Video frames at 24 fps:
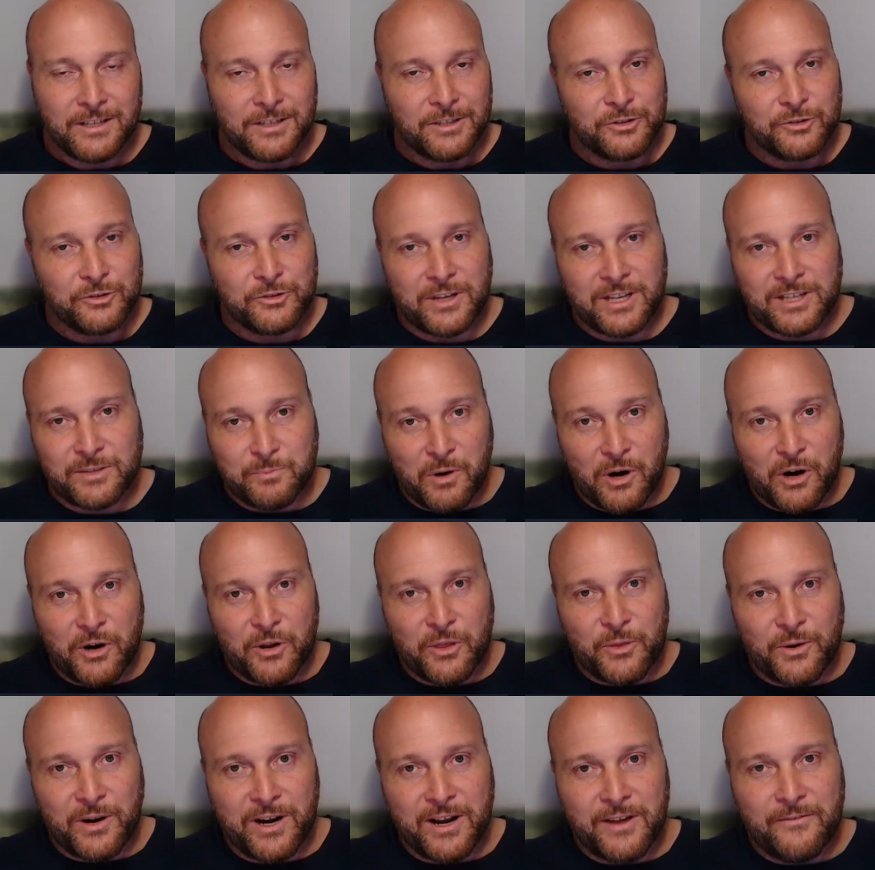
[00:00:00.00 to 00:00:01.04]
So that's part
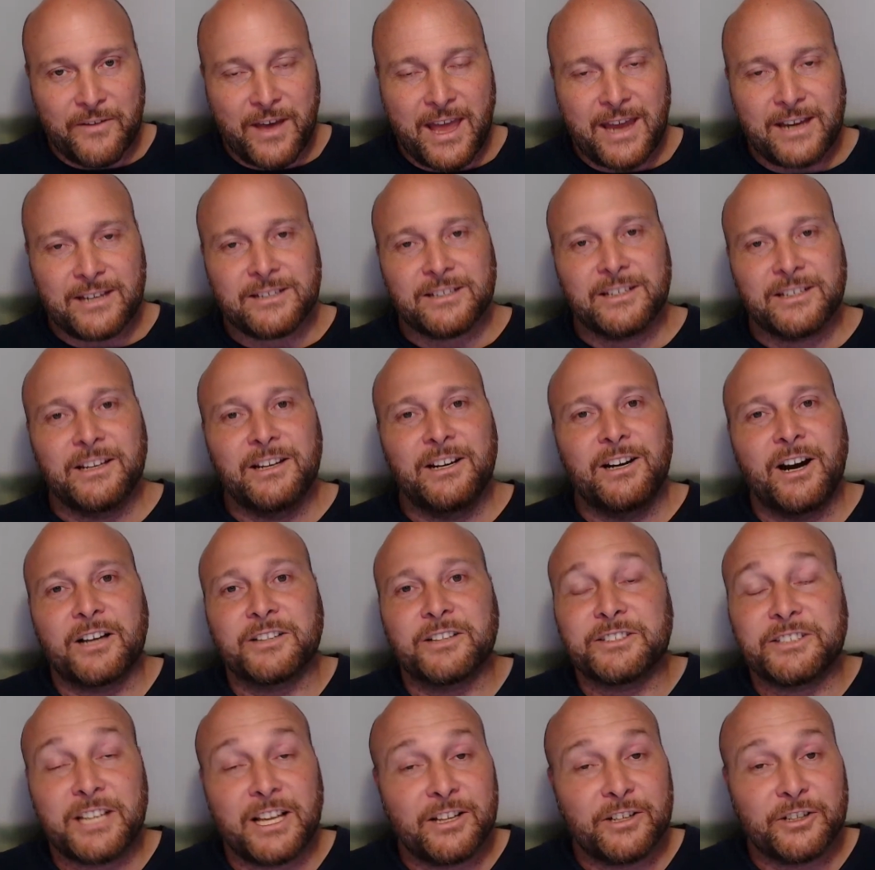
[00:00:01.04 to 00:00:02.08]
3 of 8 on
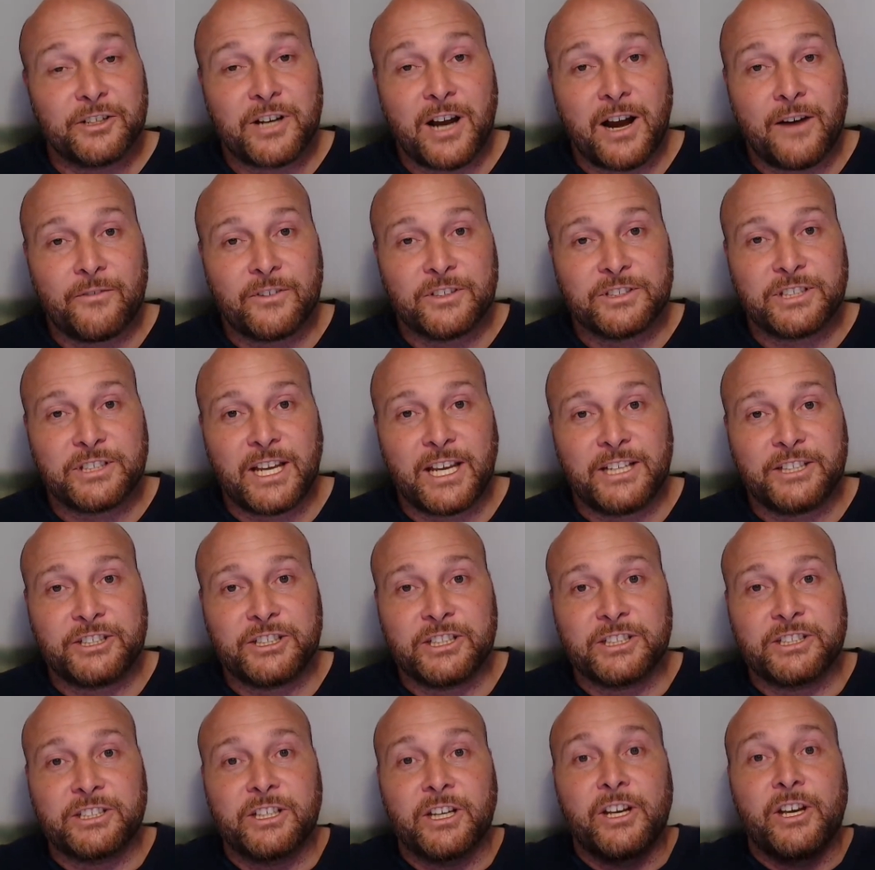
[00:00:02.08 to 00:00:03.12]
seller
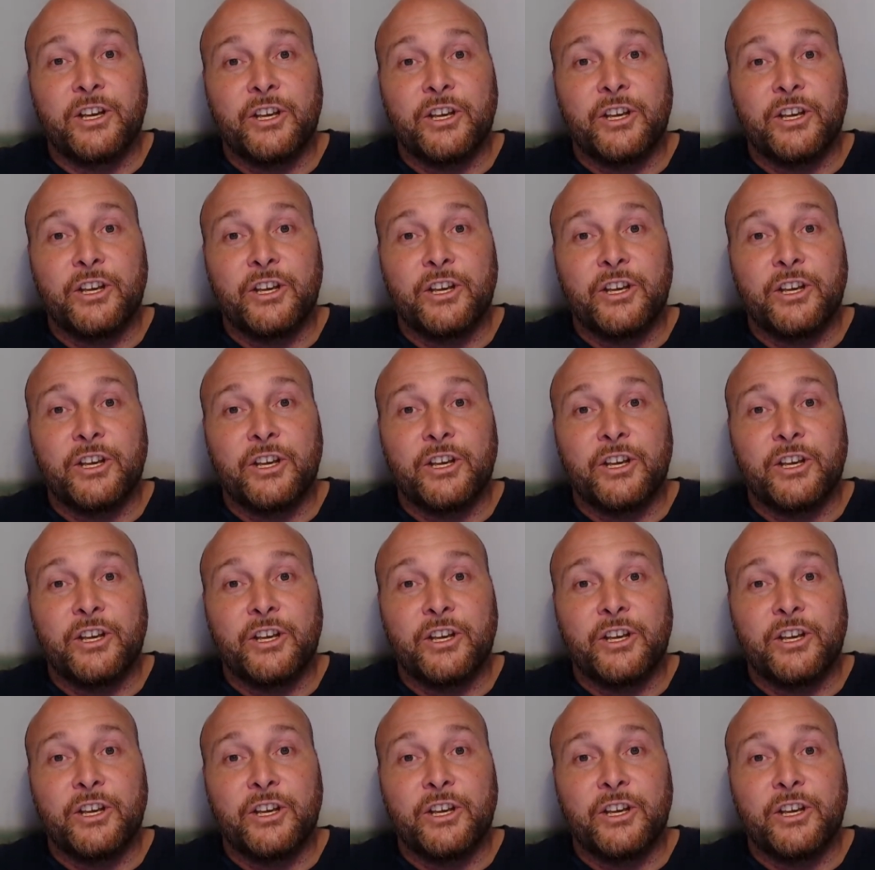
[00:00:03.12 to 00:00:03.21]
conversations.